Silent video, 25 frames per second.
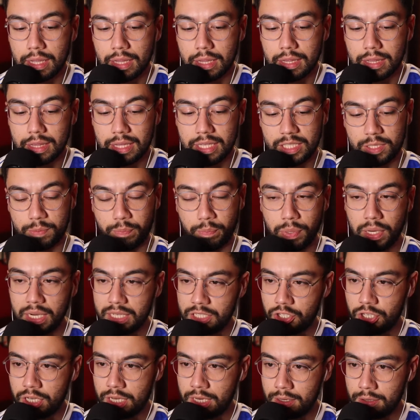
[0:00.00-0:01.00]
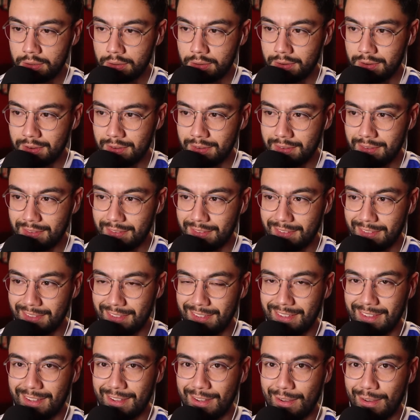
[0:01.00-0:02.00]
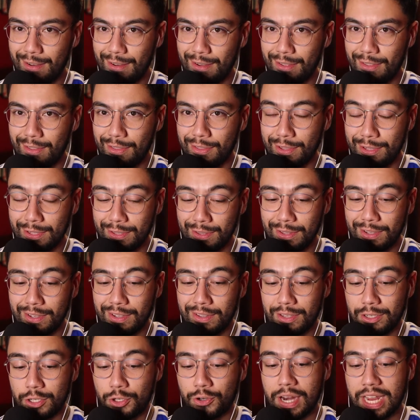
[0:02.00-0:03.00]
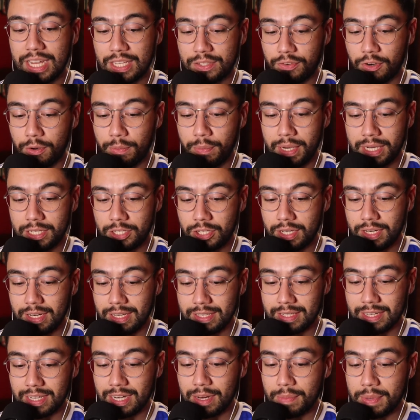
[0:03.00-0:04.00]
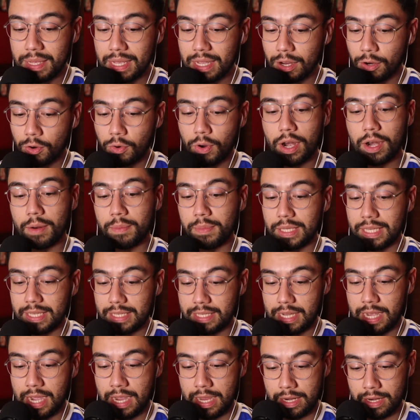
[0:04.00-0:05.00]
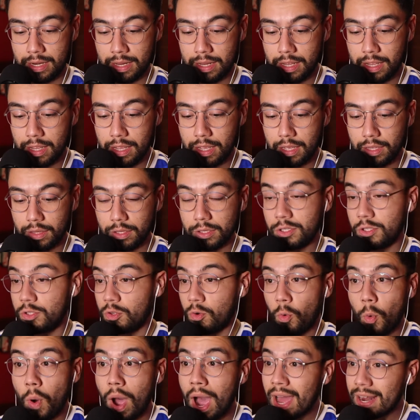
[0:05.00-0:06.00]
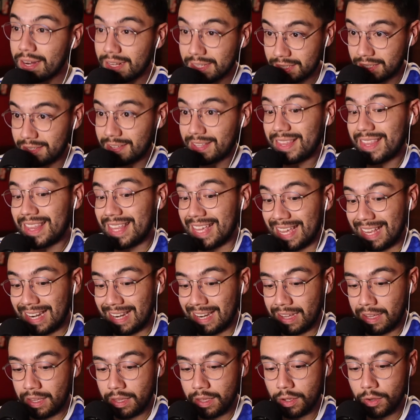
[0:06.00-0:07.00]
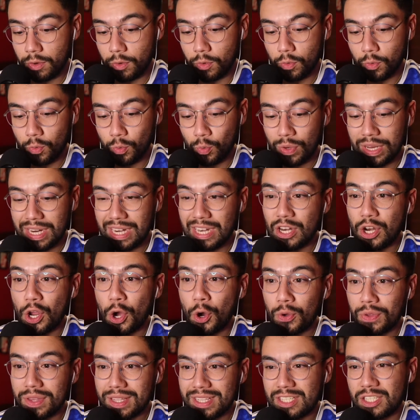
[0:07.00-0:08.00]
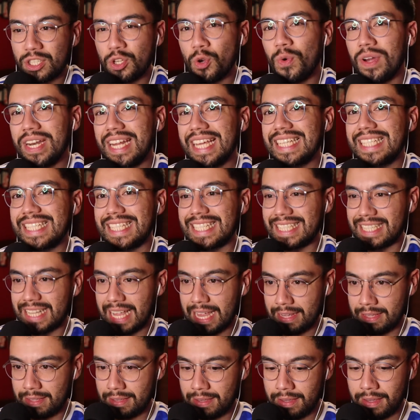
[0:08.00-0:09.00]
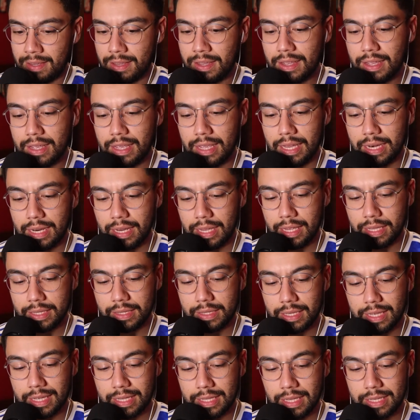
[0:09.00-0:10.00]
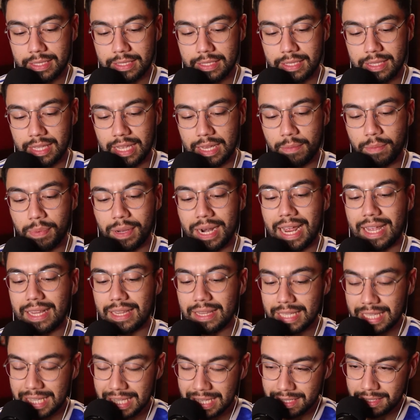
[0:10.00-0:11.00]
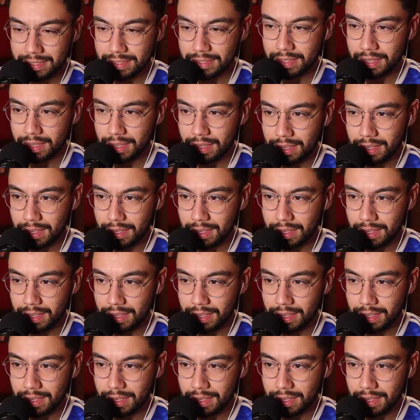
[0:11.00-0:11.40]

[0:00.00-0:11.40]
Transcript: this budget, the transfer budget is going to be incredibly tight. The squad is thin. We know this to an extent. It's thin, but at least